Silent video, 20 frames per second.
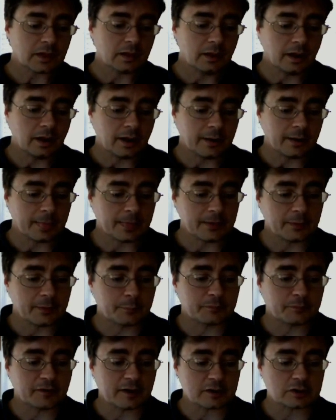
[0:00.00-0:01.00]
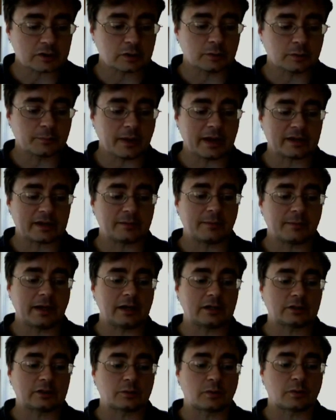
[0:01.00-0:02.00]
The functional
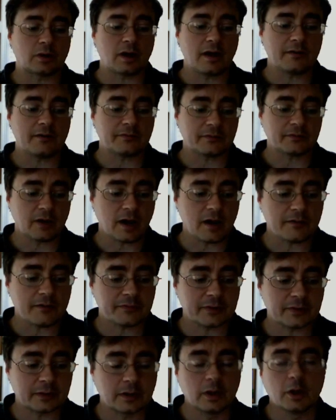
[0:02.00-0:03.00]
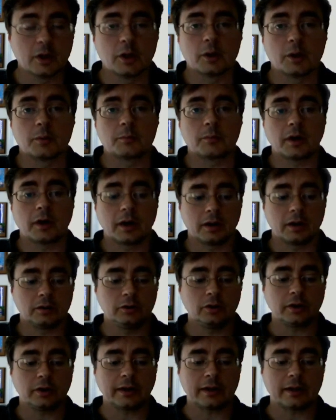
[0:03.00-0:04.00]
manager will often
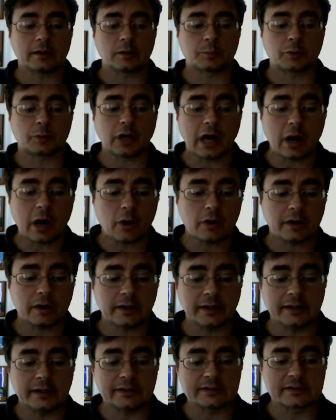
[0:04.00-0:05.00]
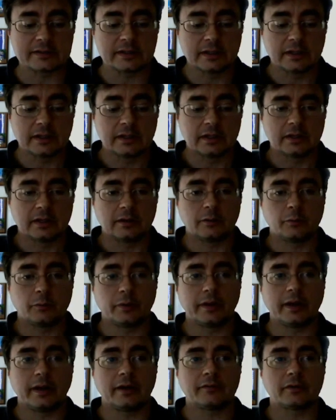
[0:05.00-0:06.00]
look at the priorities
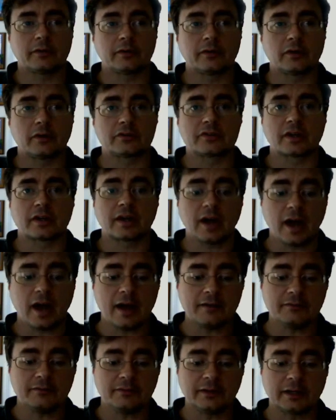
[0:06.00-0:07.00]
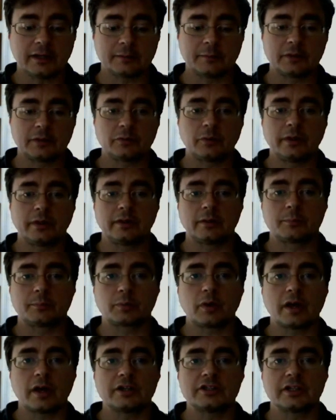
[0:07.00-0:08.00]
whenever there's a conflict between the
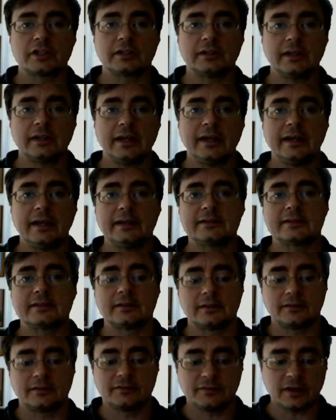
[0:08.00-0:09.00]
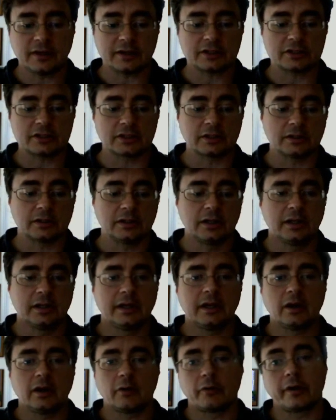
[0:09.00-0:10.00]
project needs and the function,
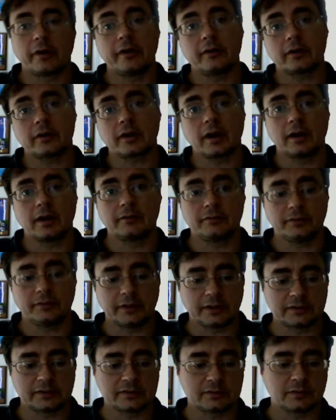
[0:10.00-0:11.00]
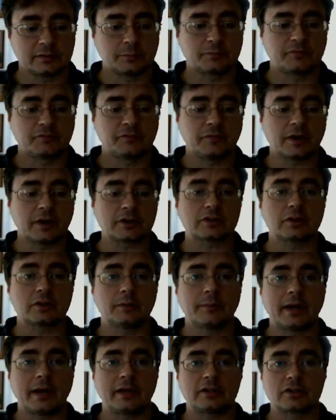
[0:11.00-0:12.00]
or other conflicts. The
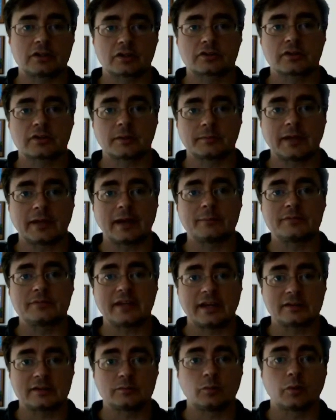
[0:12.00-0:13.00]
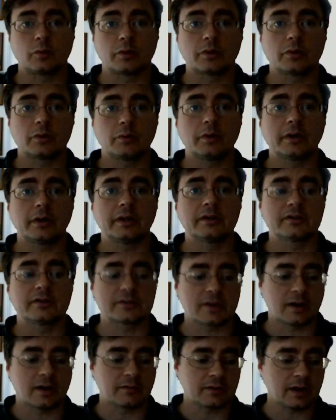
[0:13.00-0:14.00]
functional manager sometimes has more authority to
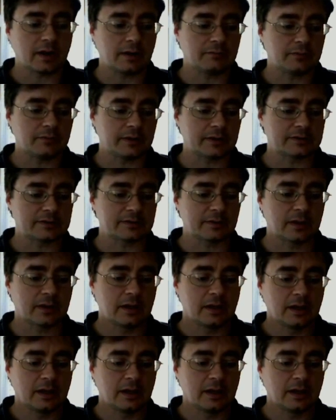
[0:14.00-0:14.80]
solve conflicts.